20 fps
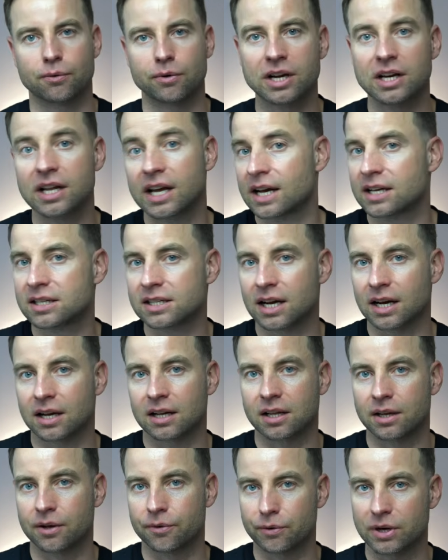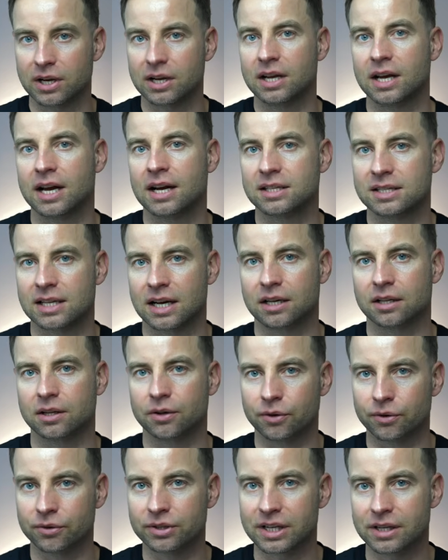really exact
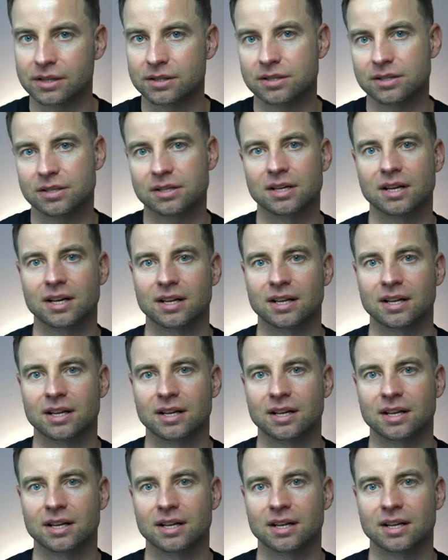audience